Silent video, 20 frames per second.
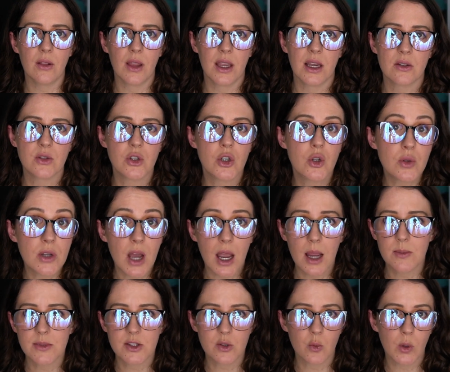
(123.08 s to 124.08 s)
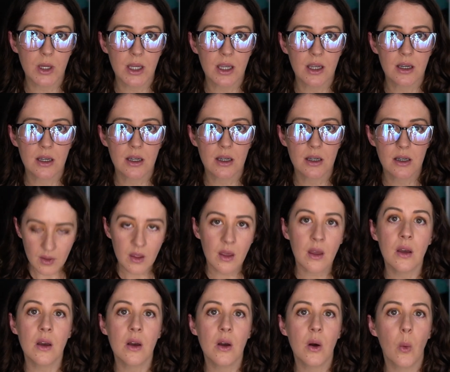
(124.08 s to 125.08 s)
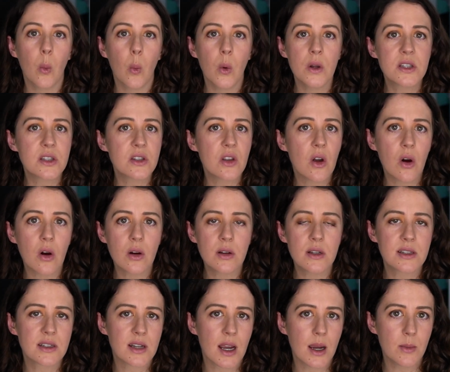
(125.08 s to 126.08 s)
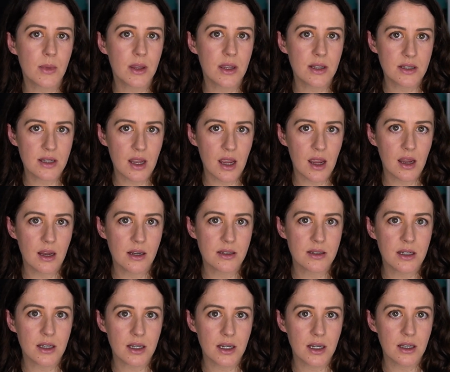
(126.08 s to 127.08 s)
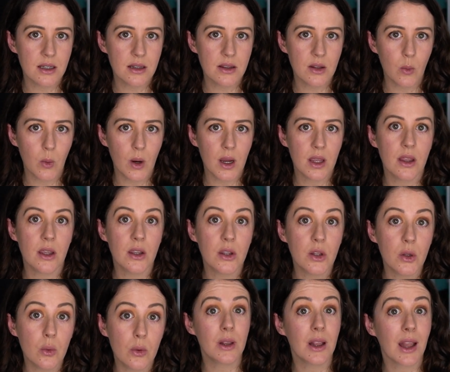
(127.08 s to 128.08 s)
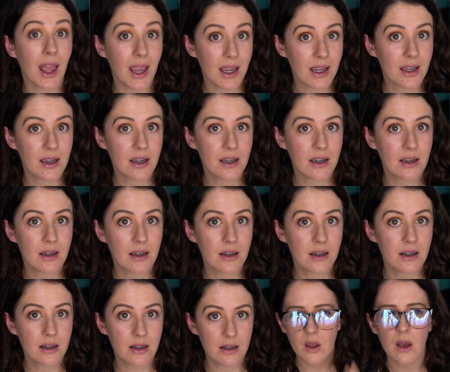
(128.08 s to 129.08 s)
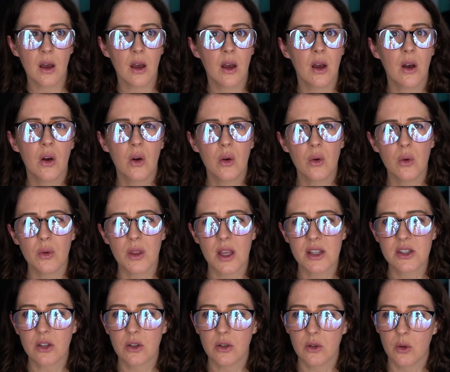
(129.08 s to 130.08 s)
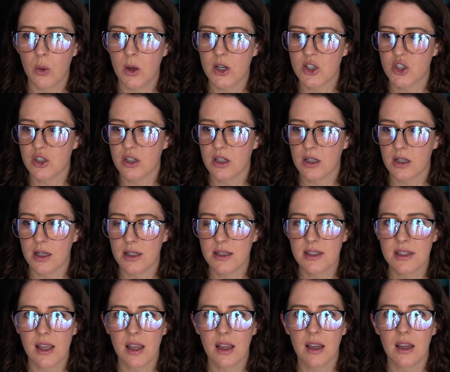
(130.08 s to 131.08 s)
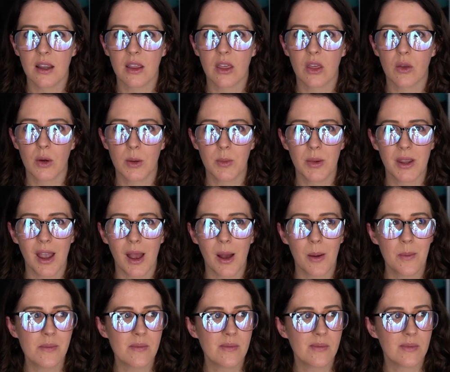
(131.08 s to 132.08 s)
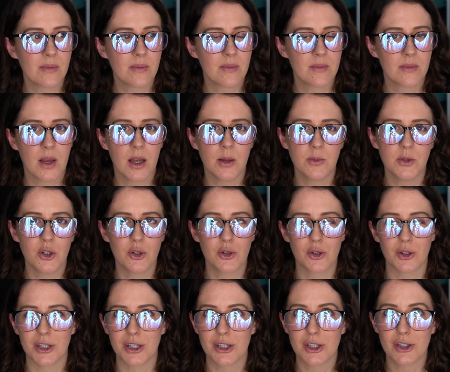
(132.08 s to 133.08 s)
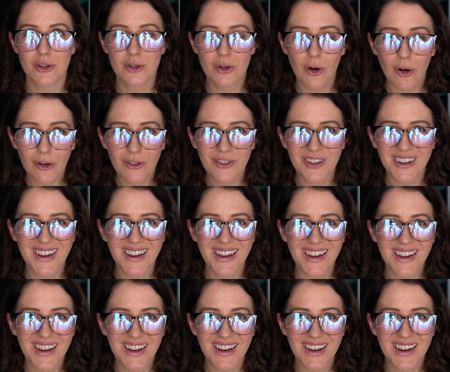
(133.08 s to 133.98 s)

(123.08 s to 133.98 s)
like 2 times a week. What's the hardest time of the day to eat the way that you like? Oh, that's a good question. I'd say 3 p.m. I'm usually starving.